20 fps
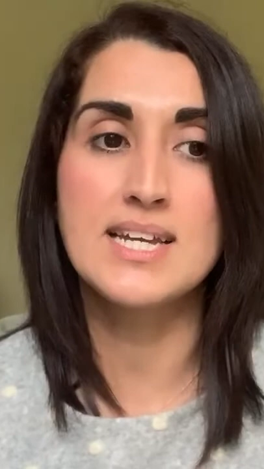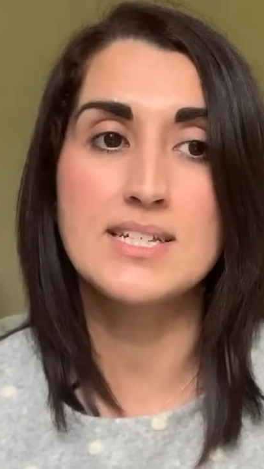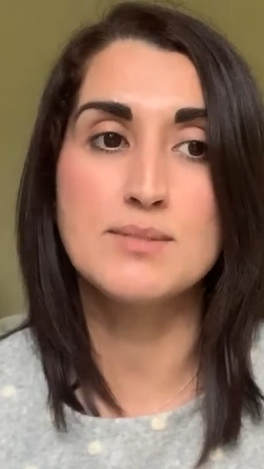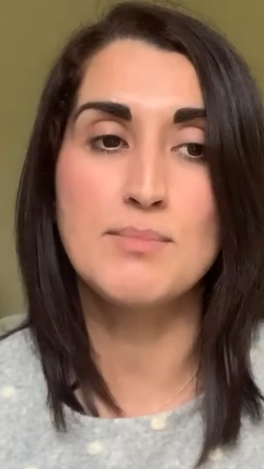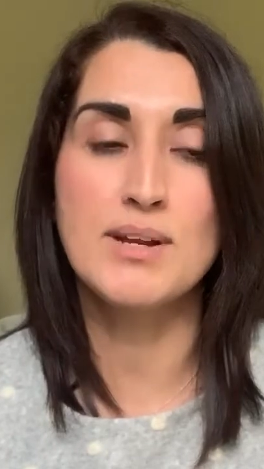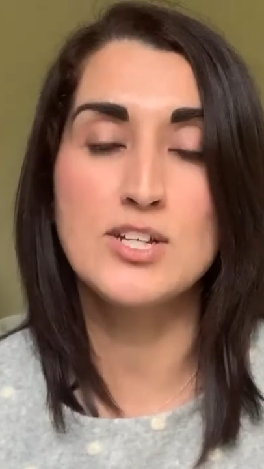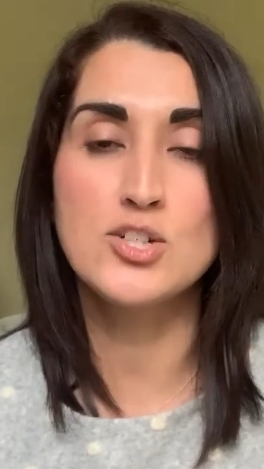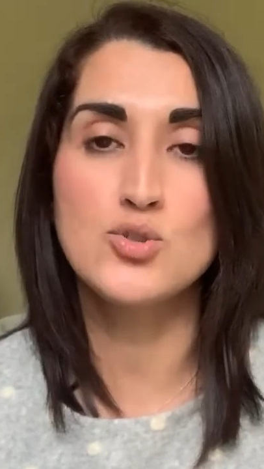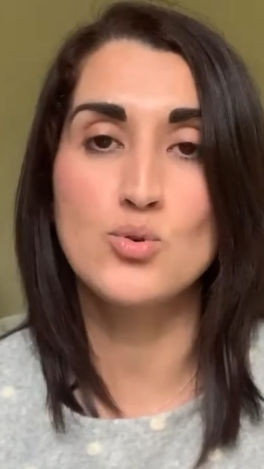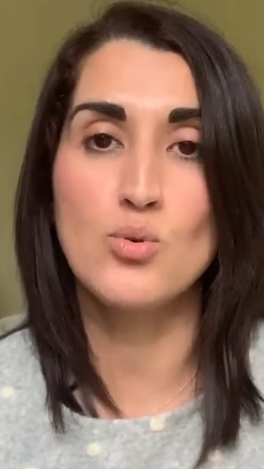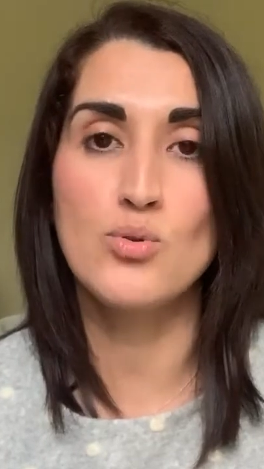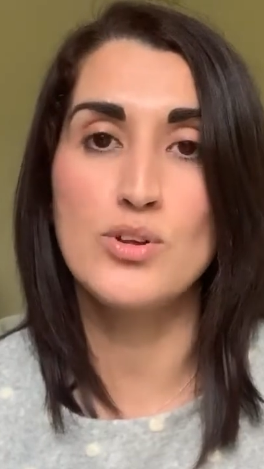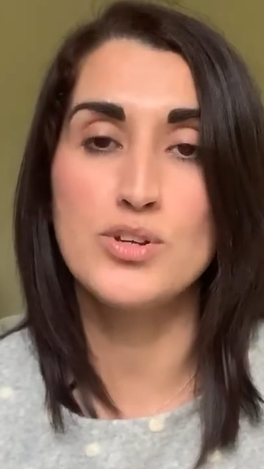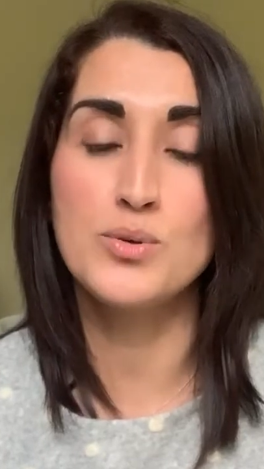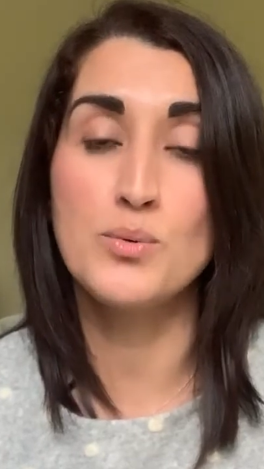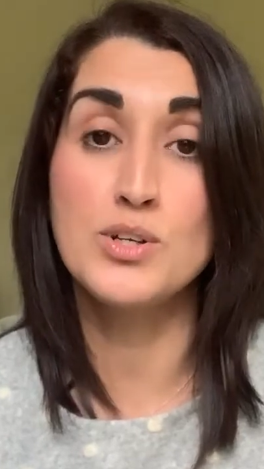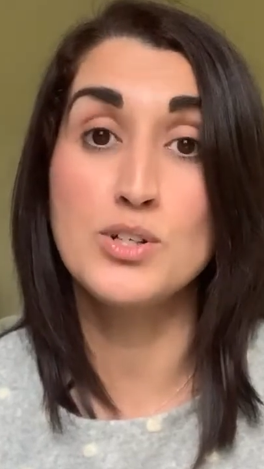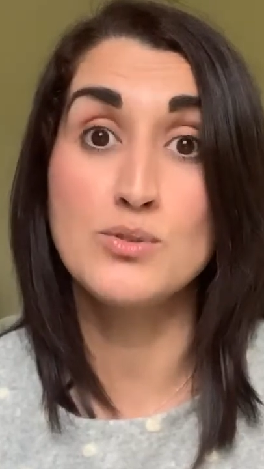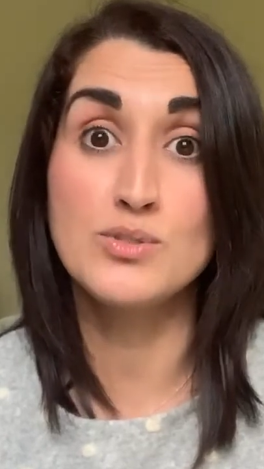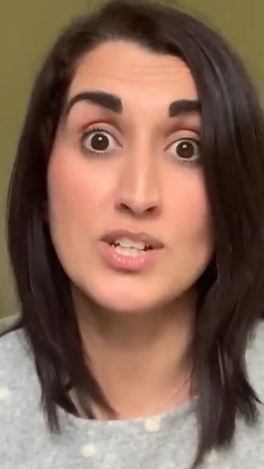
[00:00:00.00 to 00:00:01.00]
is make sure that
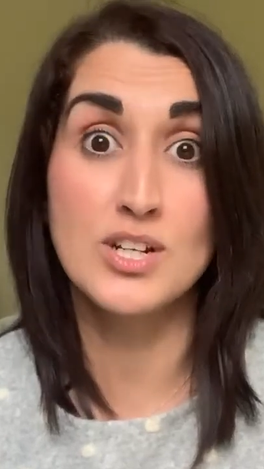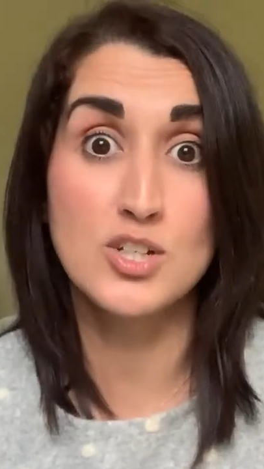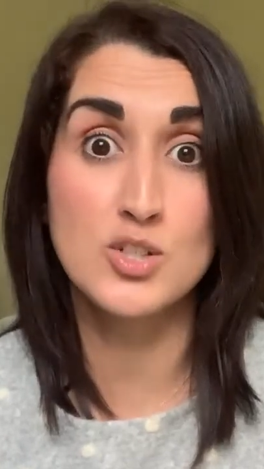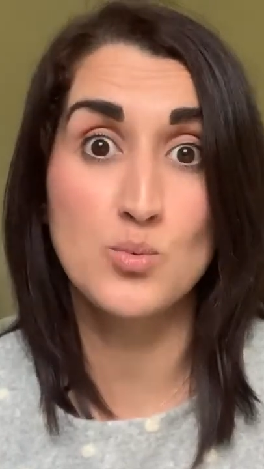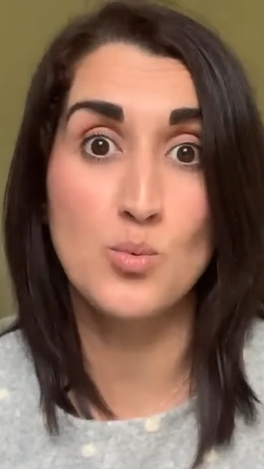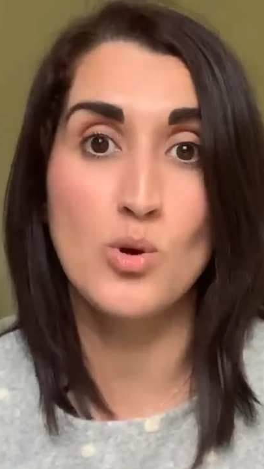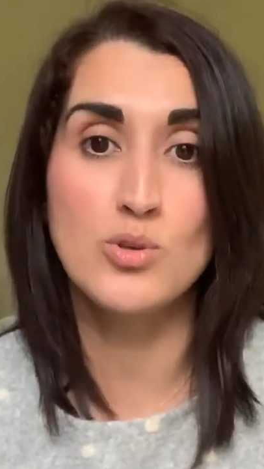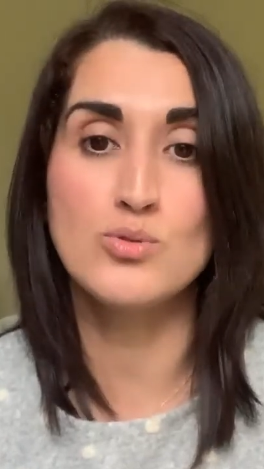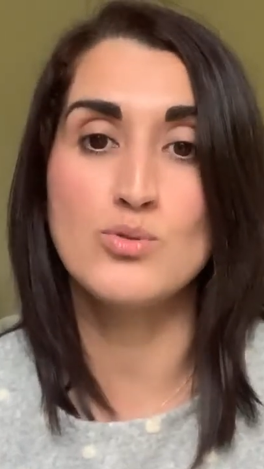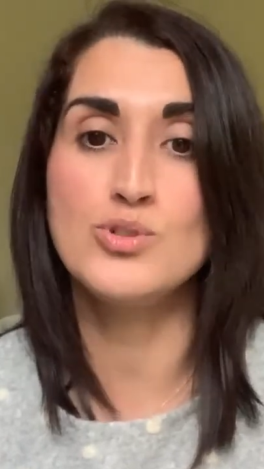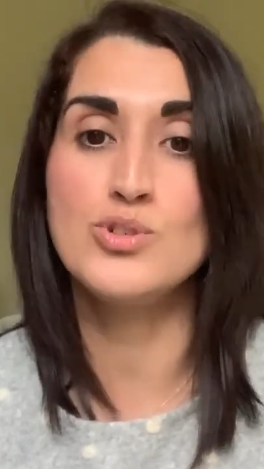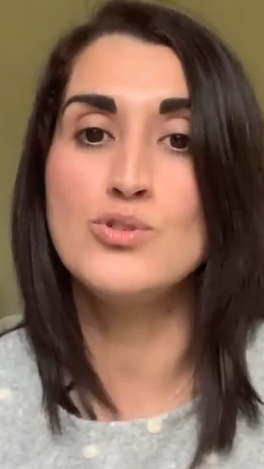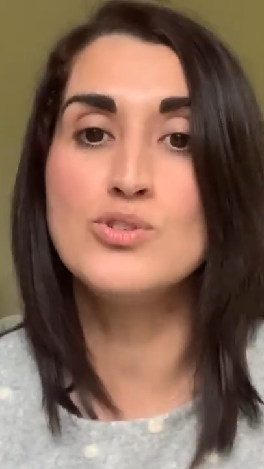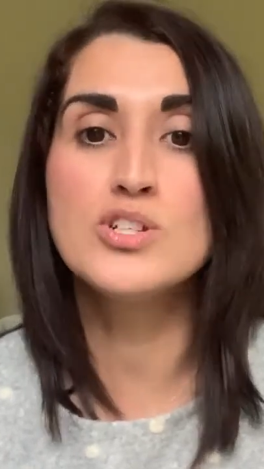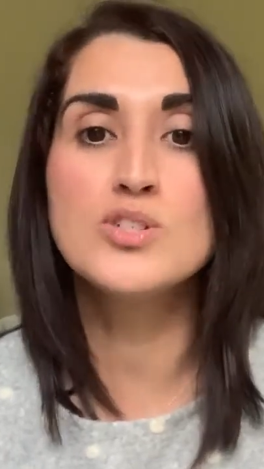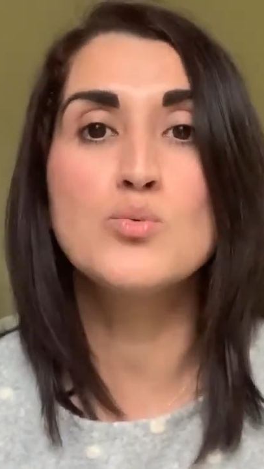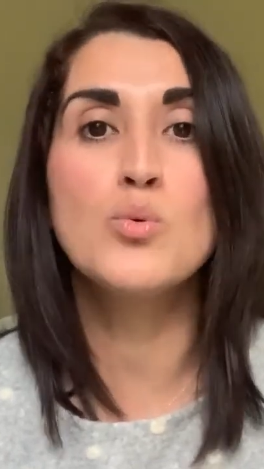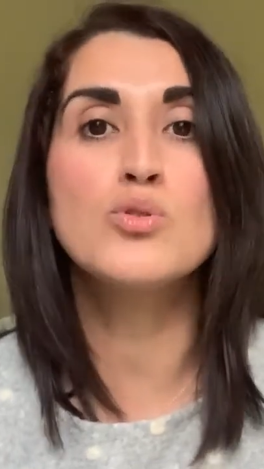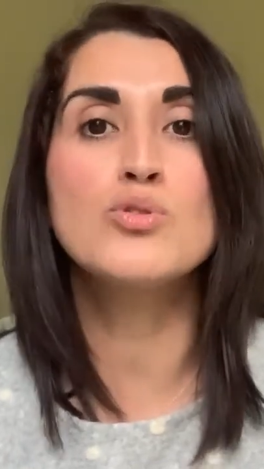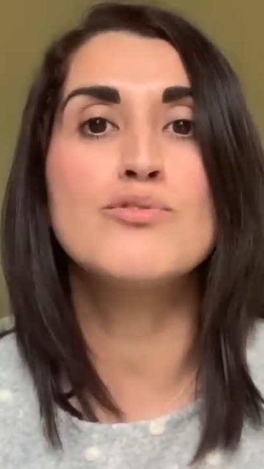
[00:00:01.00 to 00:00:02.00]
you are using a swaddle. Use
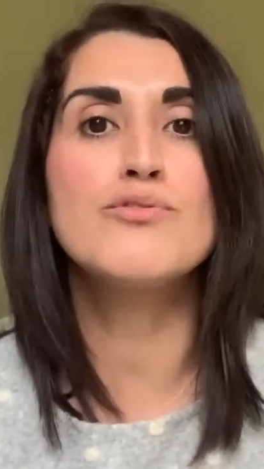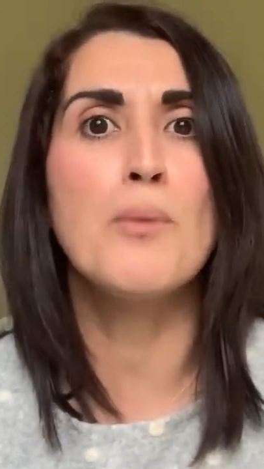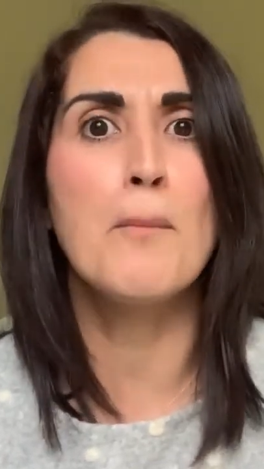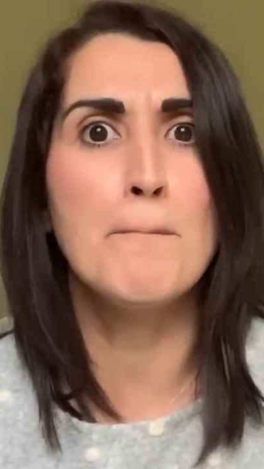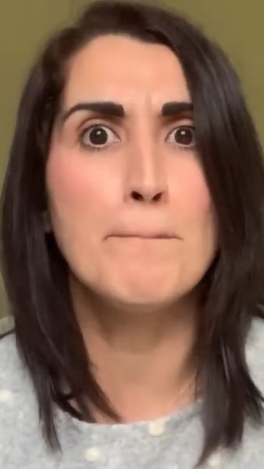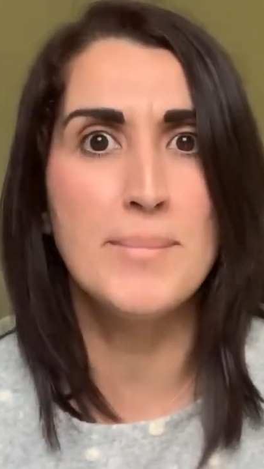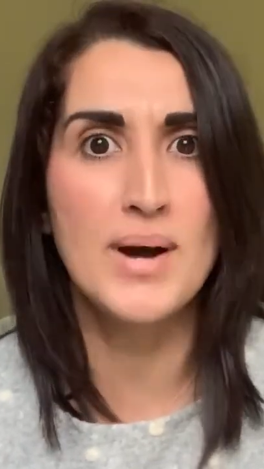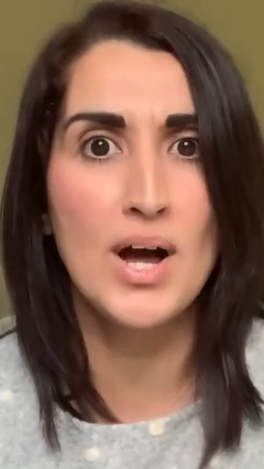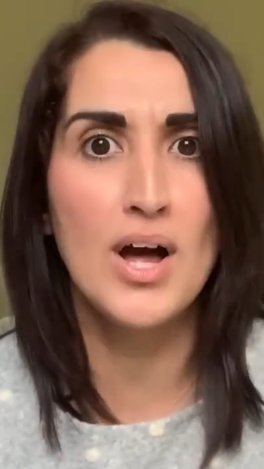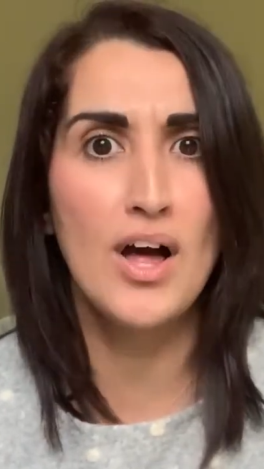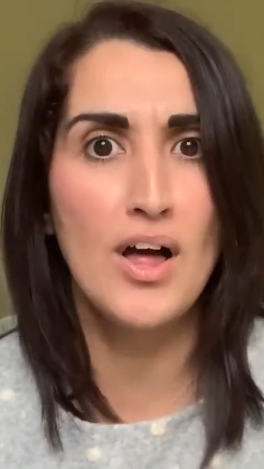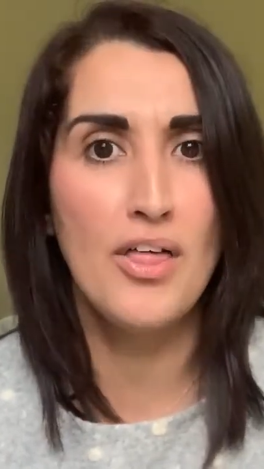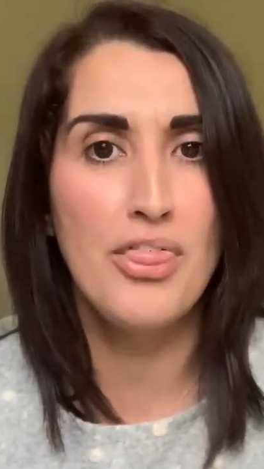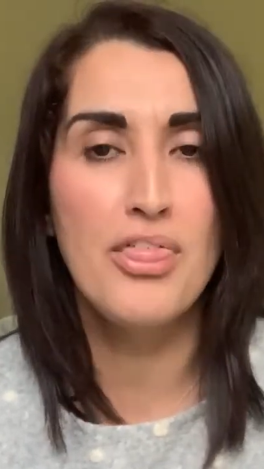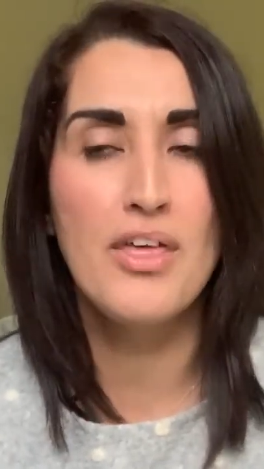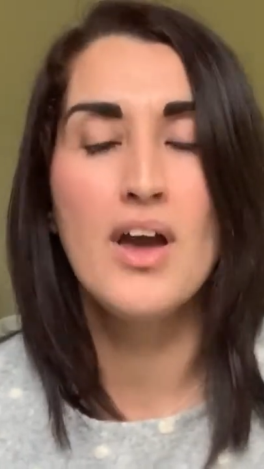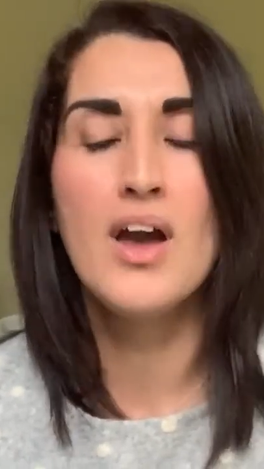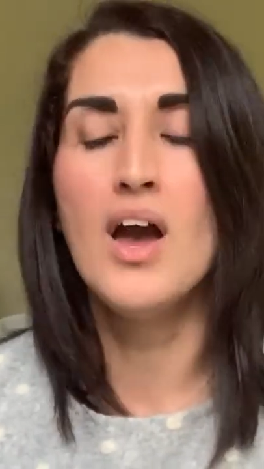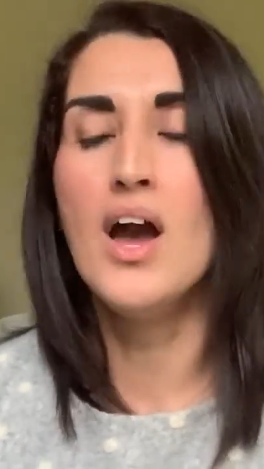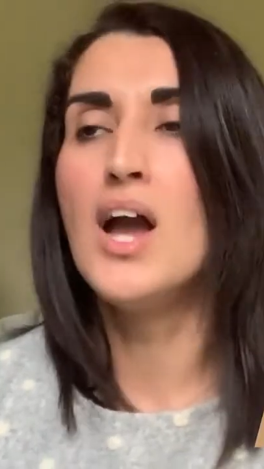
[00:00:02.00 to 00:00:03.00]
a swaddle from birth.